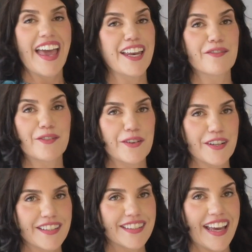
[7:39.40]
And of
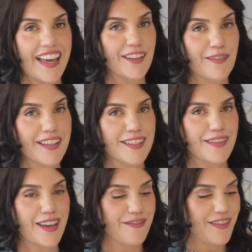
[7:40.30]
course, add the rest of
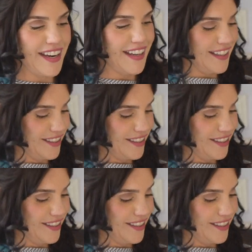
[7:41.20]
that feta.